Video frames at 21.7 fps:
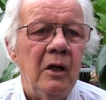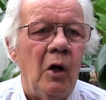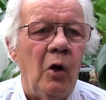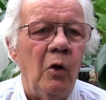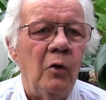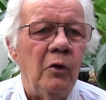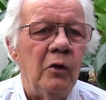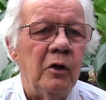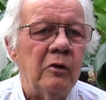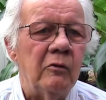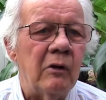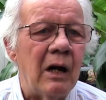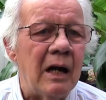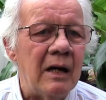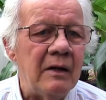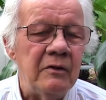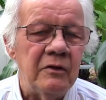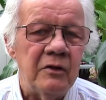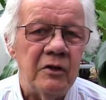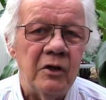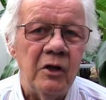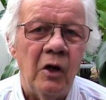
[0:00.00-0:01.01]
on the
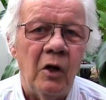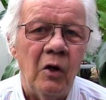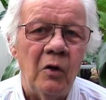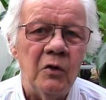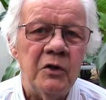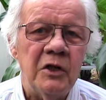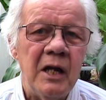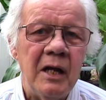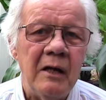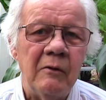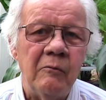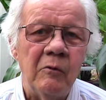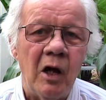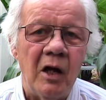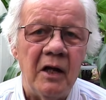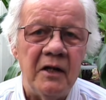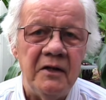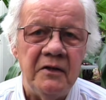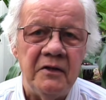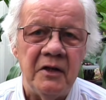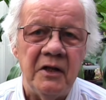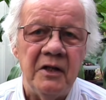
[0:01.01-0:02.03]
grounds that hot air
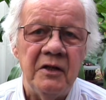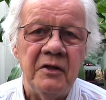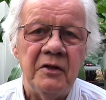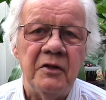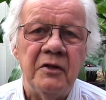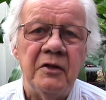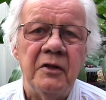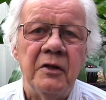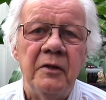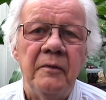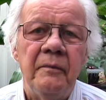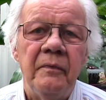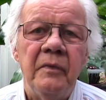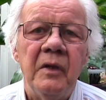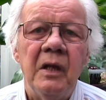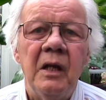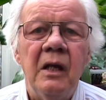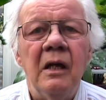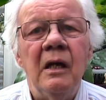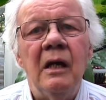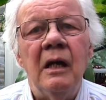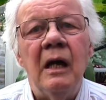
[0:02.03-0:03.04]
rises
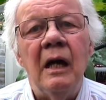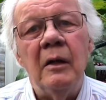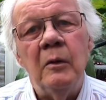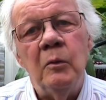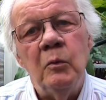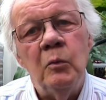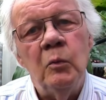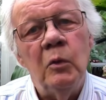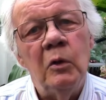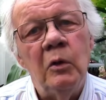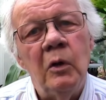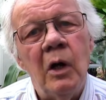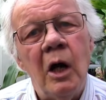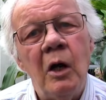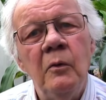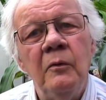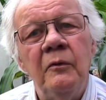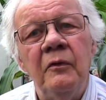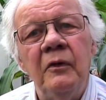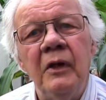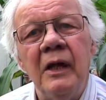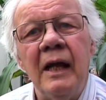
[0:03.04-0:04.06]
and will
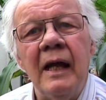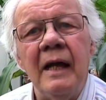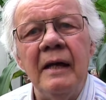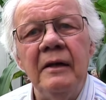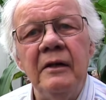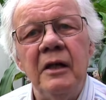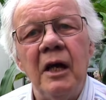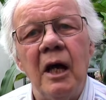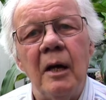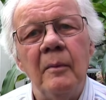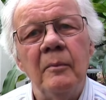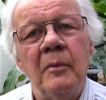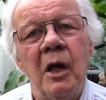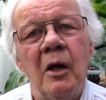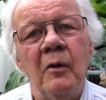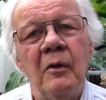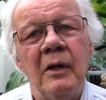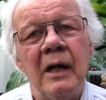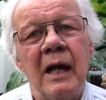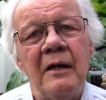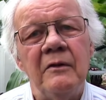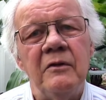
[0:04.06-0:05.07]
hopefully end up
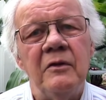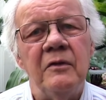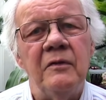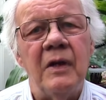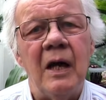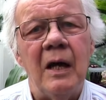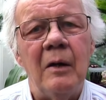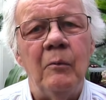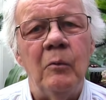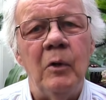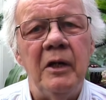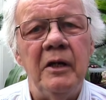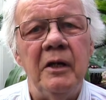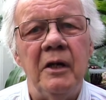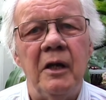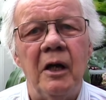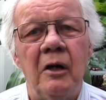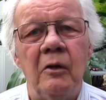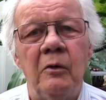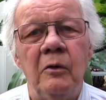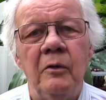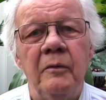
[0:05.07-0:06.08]
going out of that
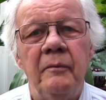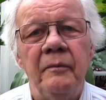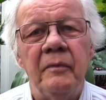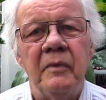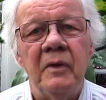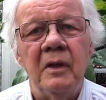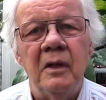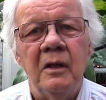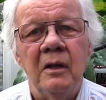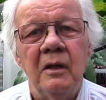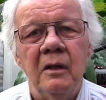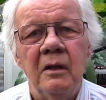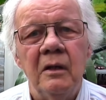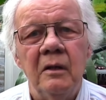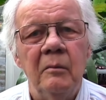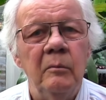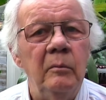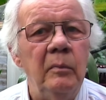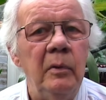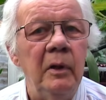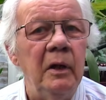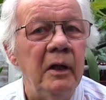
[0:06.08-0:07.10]
window.
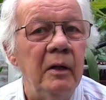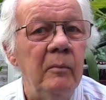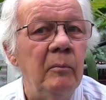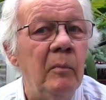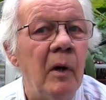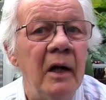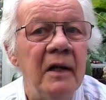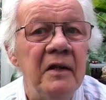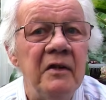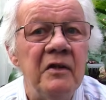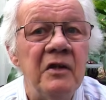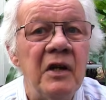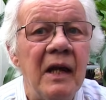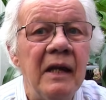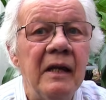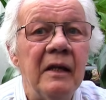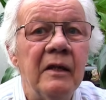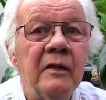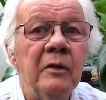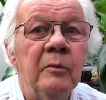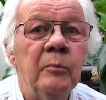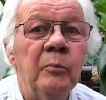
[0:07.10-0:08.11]
But it might
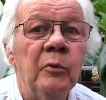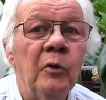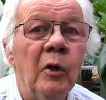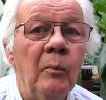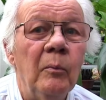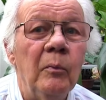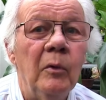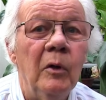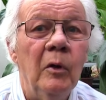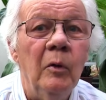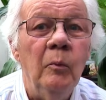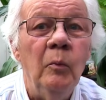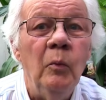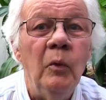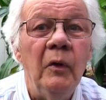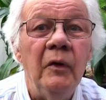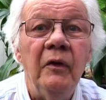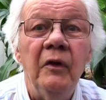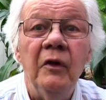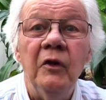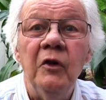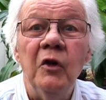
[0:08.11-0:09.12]
take the problem
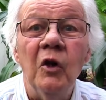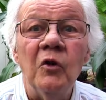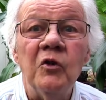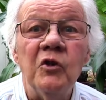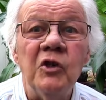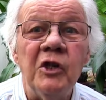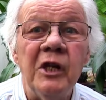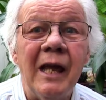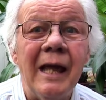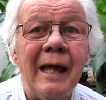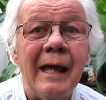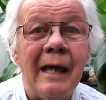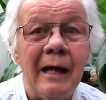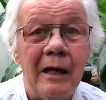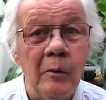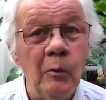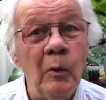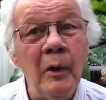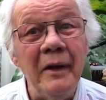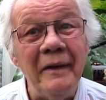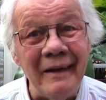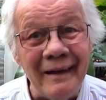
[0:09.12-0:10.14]
with the dodgy
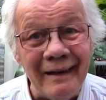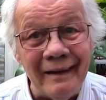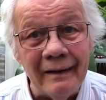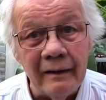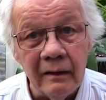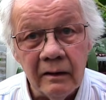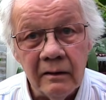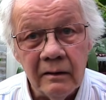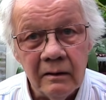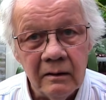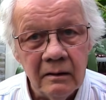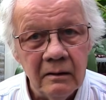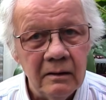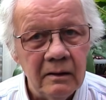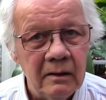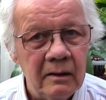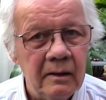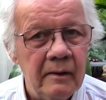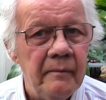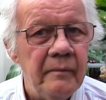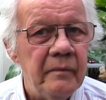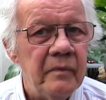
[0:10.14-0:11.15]
air with it.
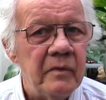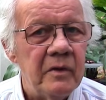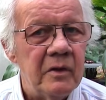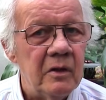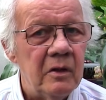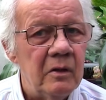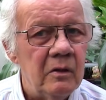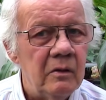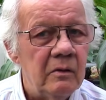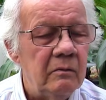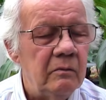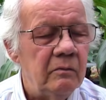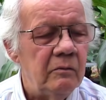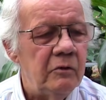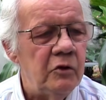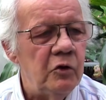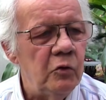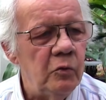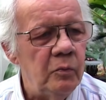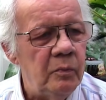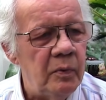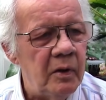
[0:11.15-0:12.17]
So
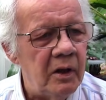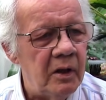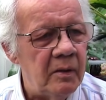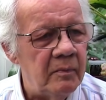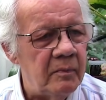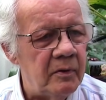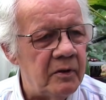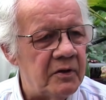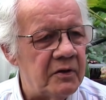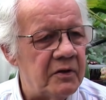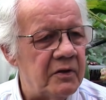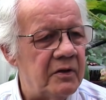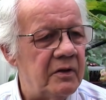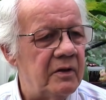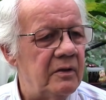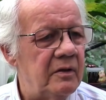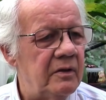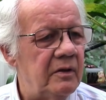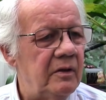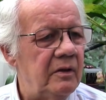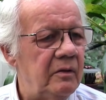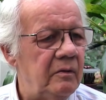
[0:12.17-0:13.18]
dual purpose.
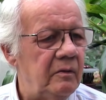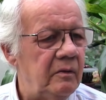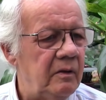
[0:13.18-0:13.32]
So